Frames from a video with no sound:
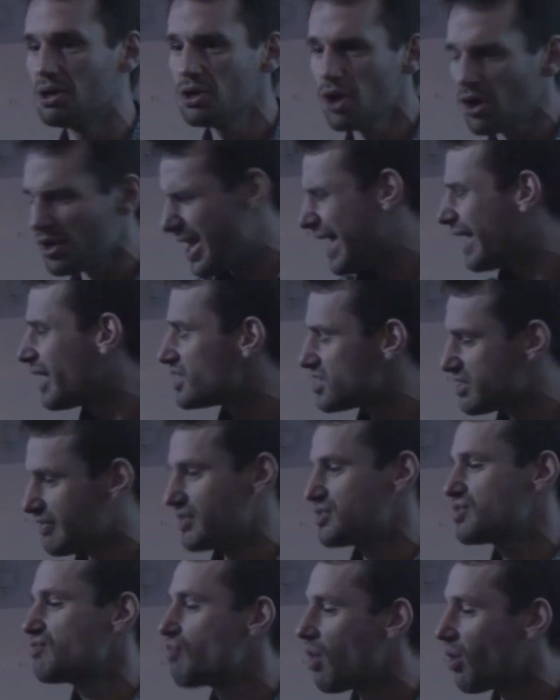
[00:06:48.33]
Not a negative,
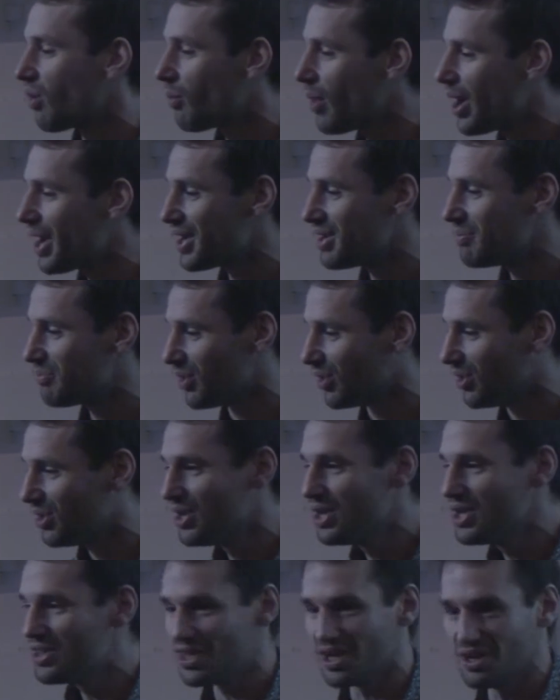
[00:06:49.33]
that's the wrong way, but
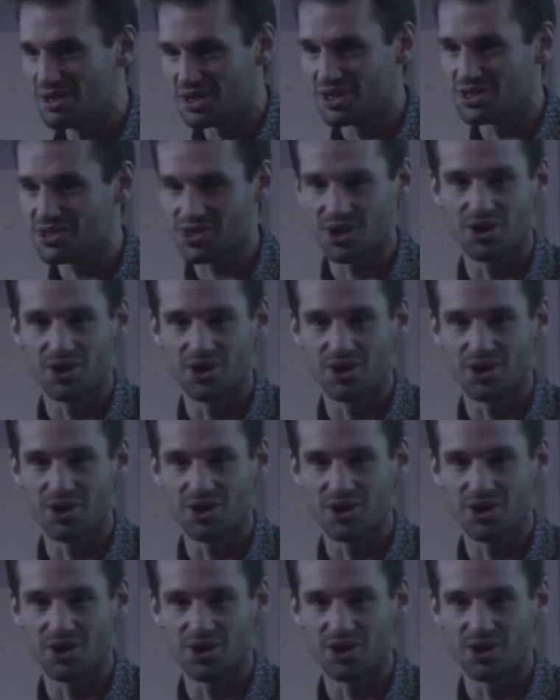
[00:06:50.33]
they didn't